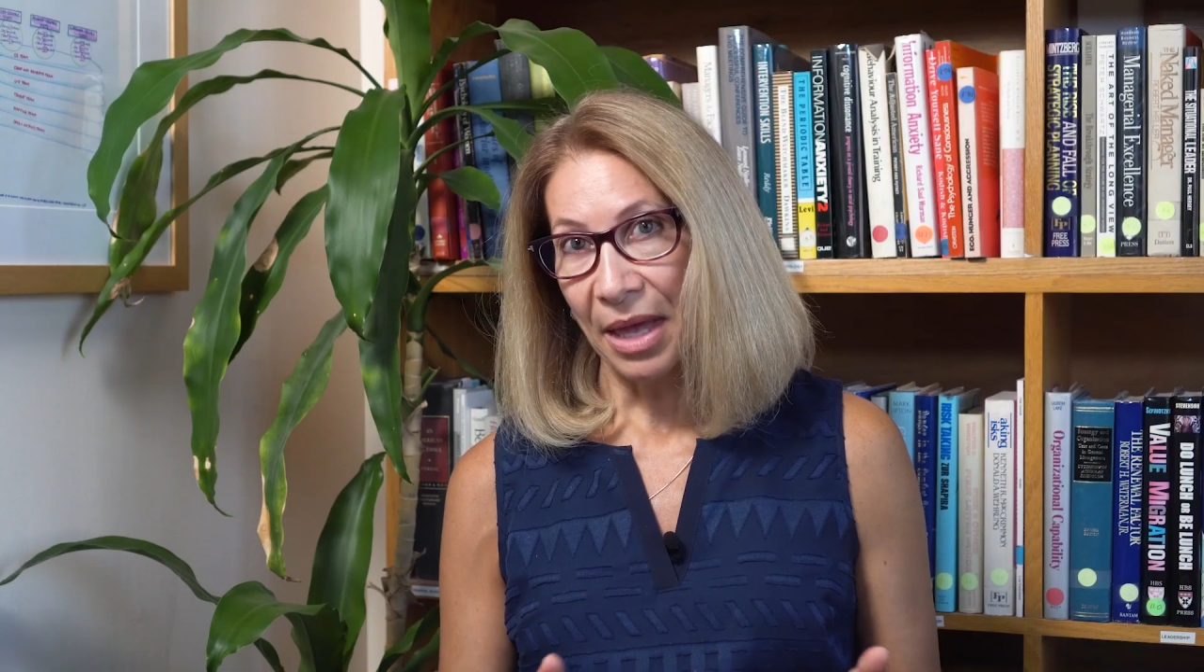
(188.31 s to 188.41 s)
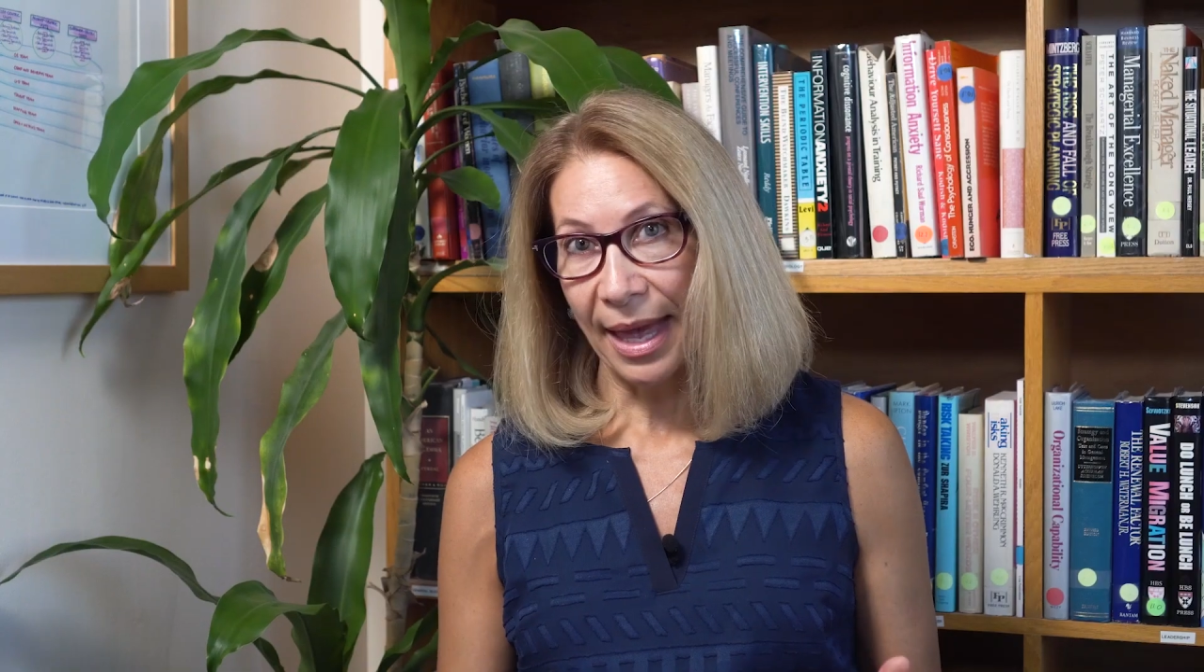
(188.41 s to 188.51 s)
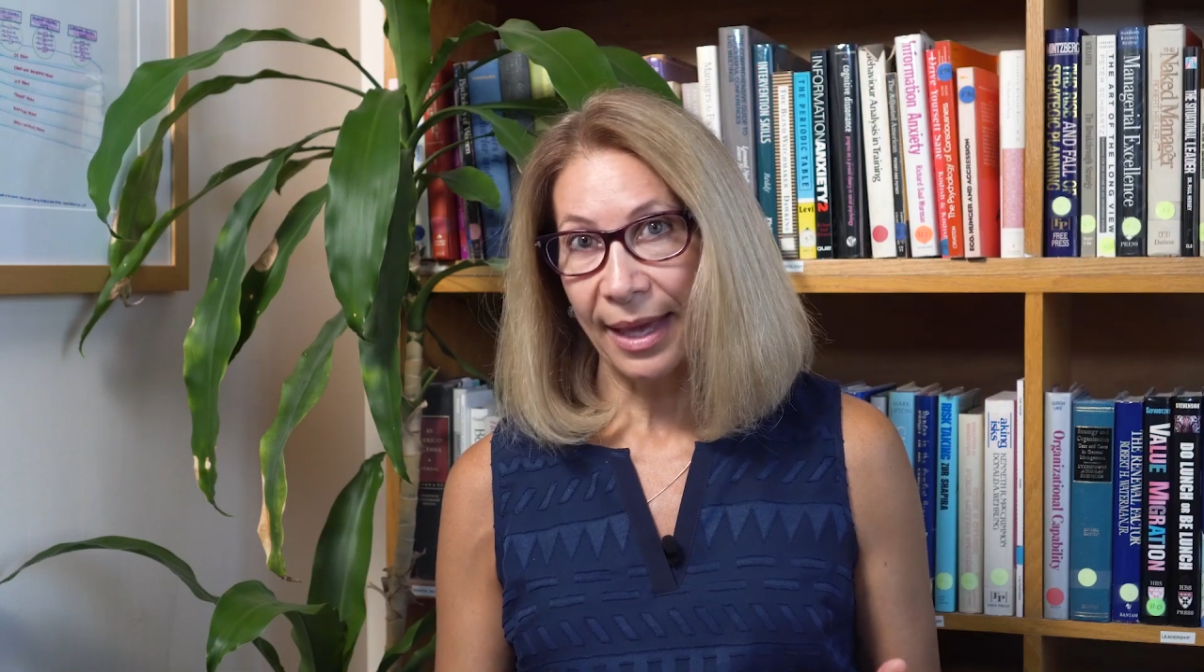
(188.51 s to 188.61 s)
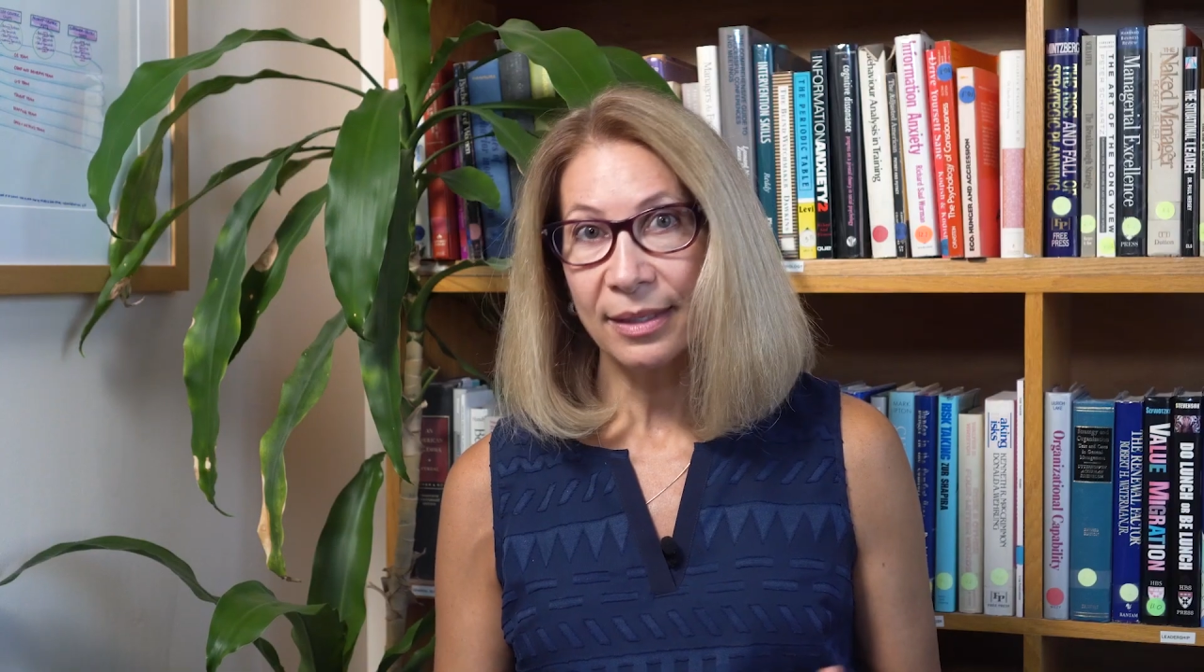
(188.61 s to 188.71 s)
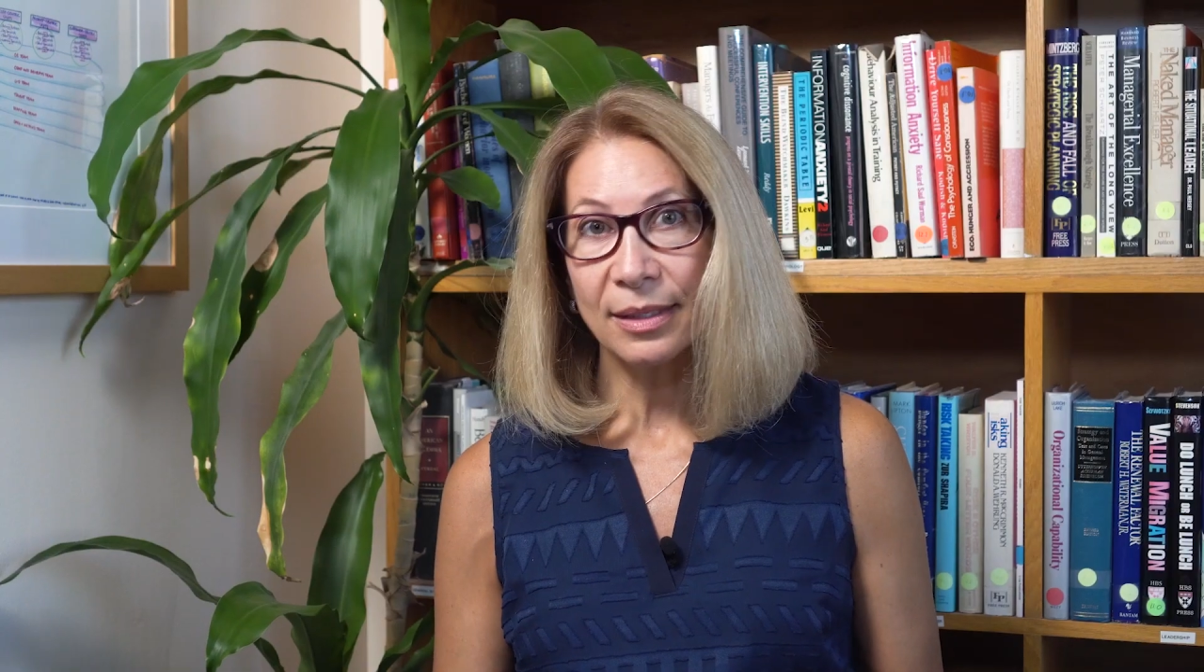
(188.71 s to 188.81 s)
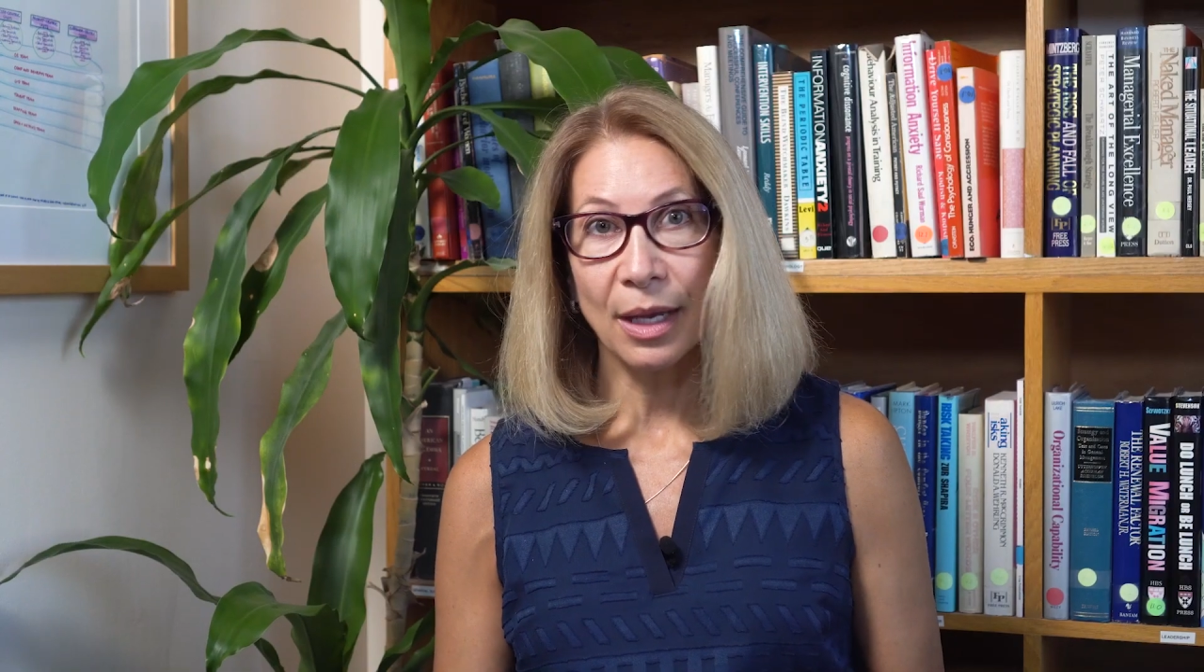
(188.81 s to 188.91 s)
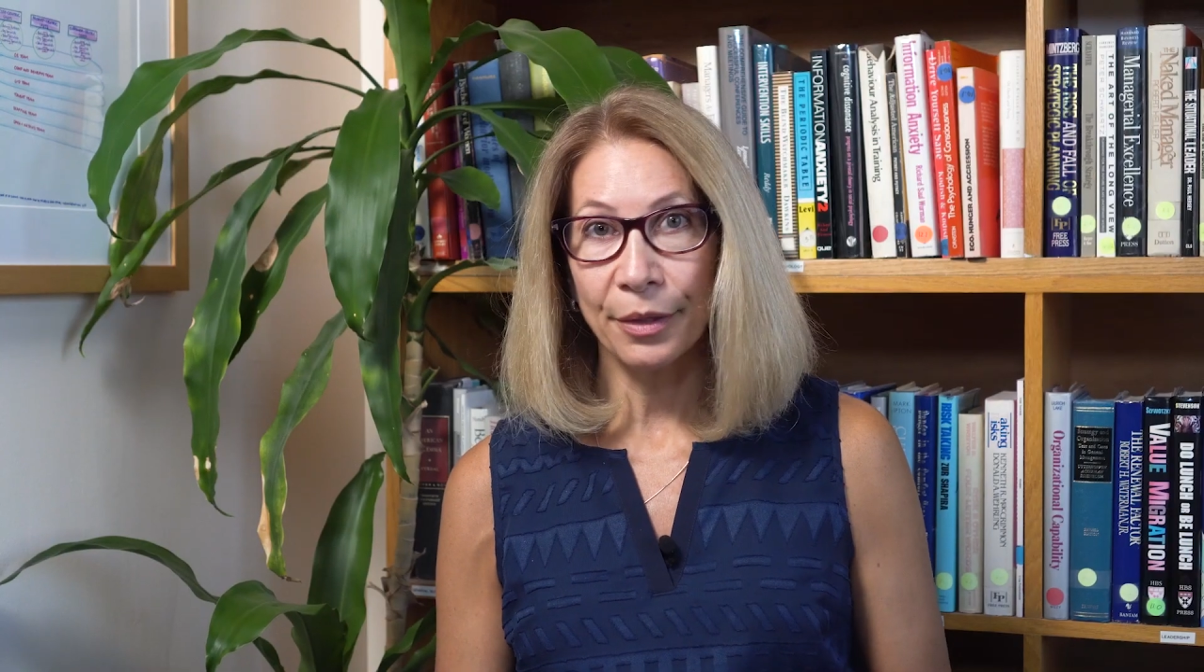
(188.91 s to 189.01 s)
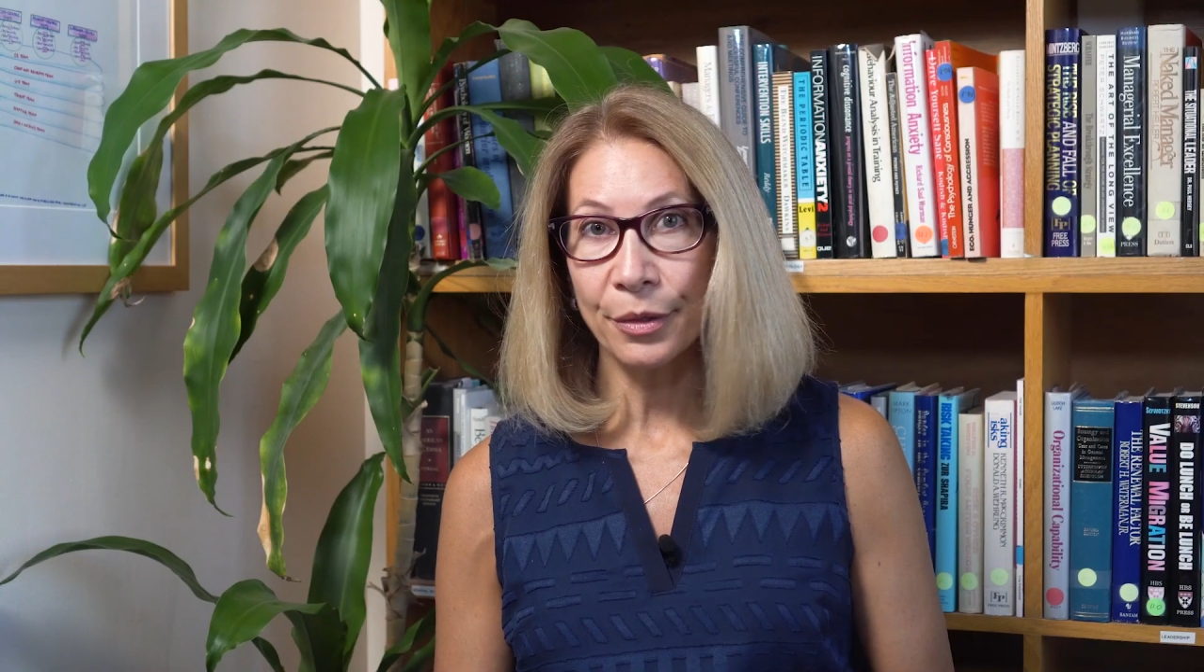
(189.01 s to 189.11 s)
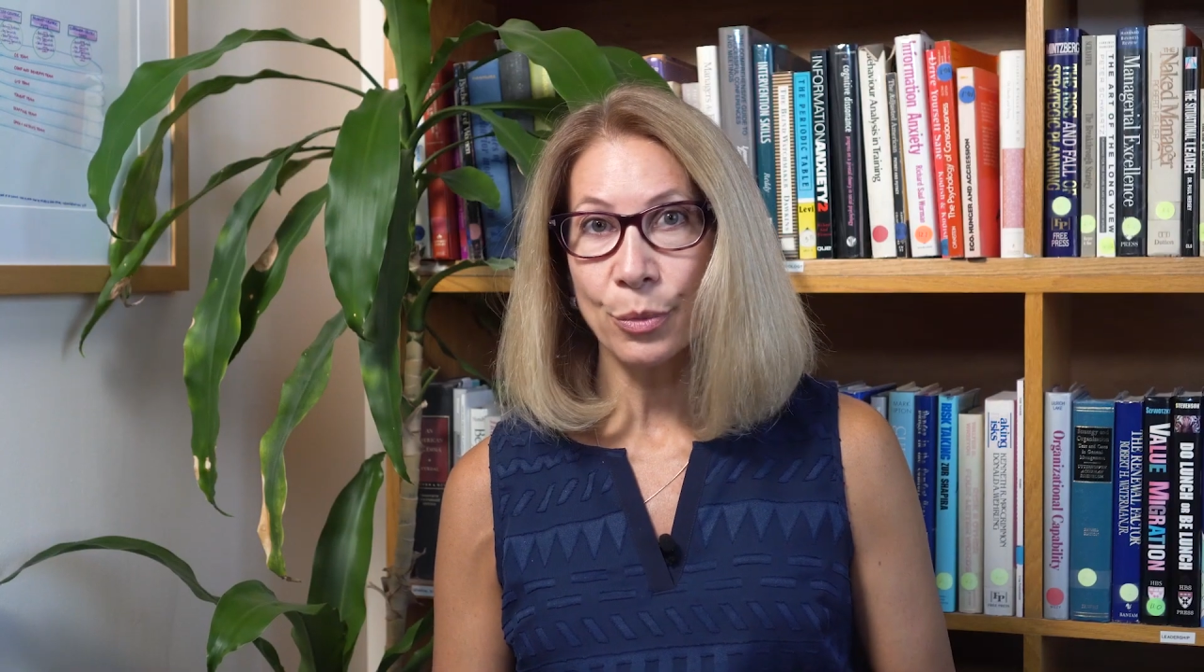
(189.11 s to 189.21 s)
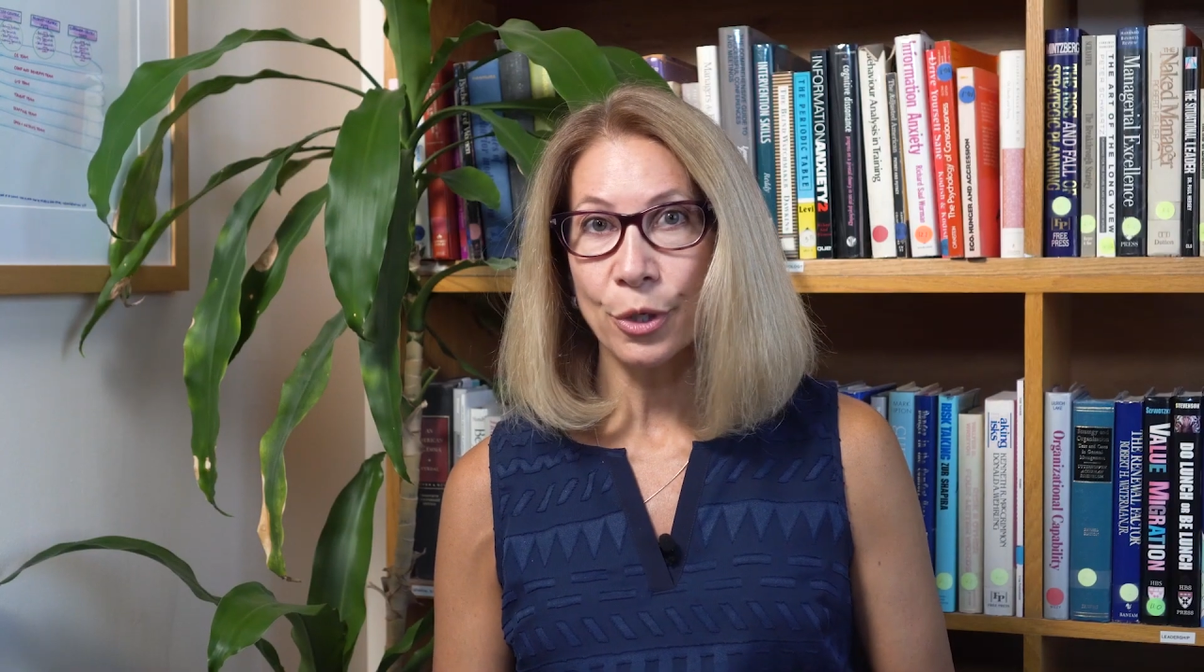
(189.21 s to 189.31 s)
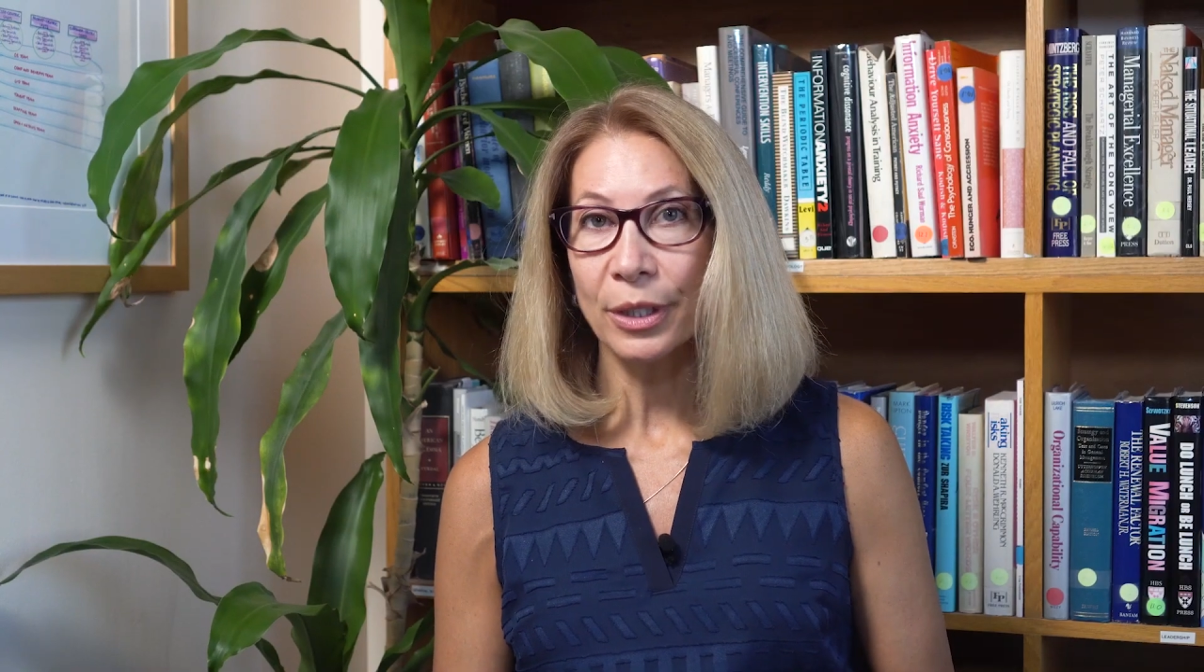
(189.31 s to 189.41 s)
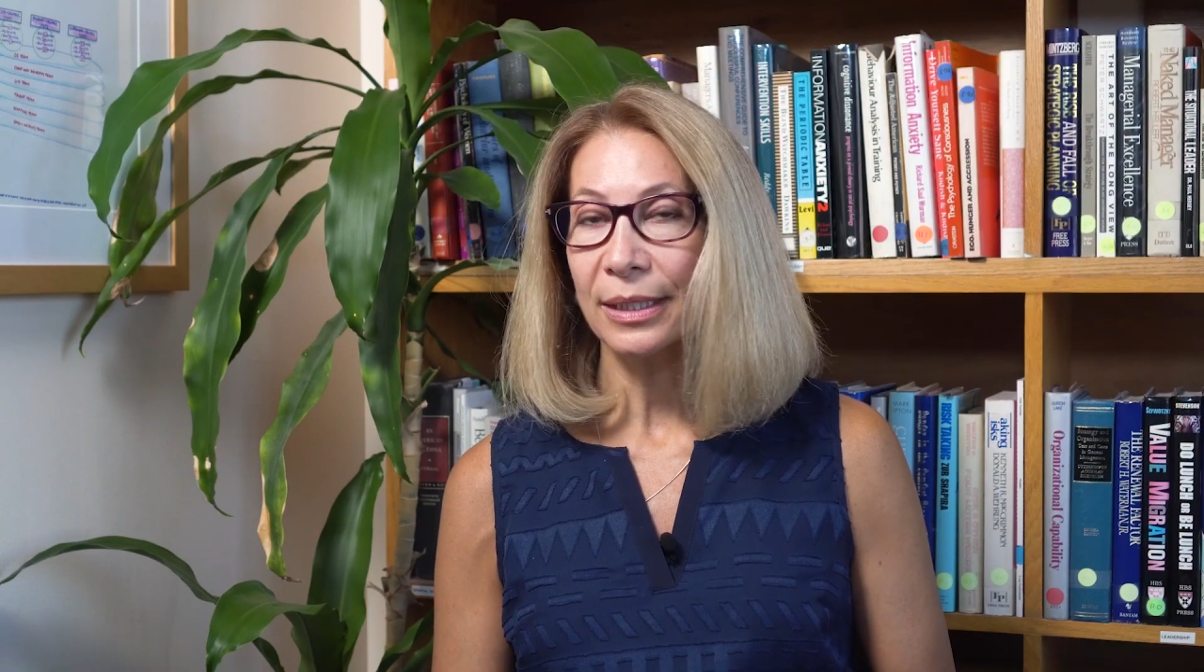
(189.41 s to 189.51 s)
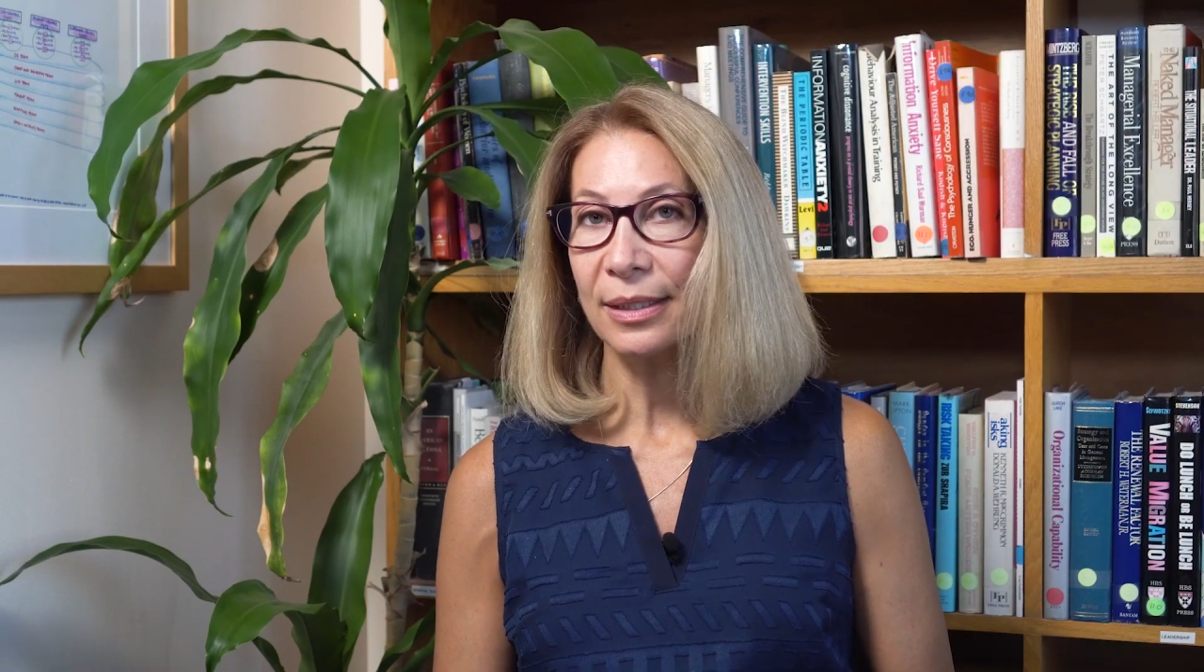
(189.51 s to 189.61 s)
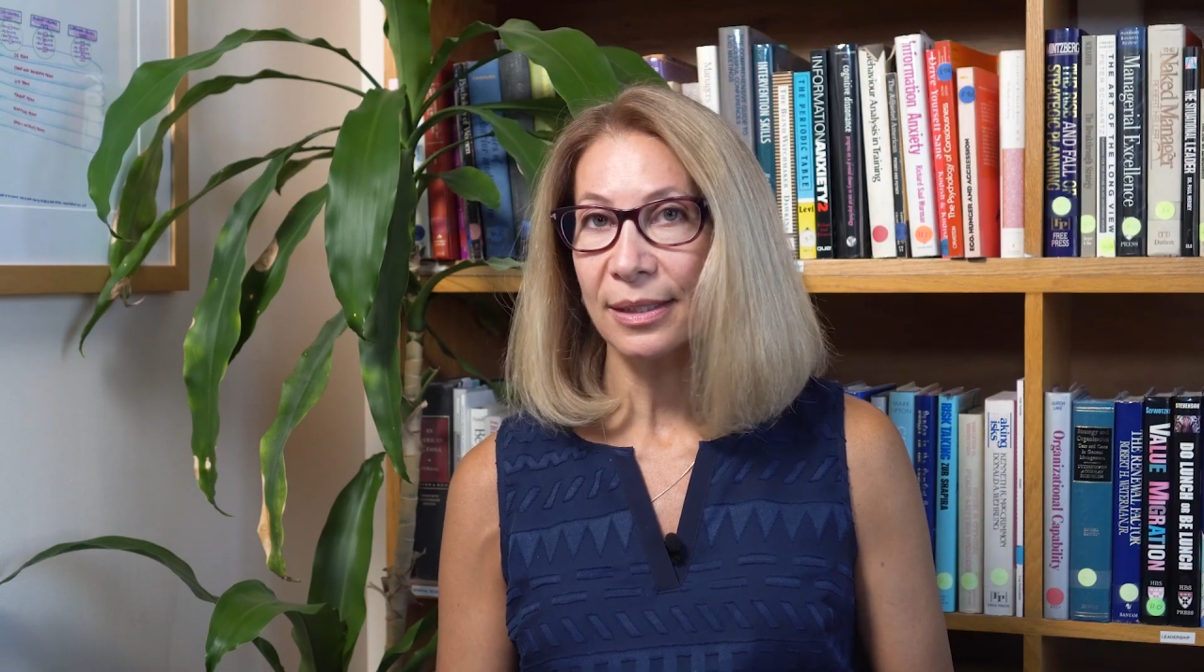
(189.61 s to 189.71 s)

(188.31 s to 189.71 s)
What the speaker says: And other work and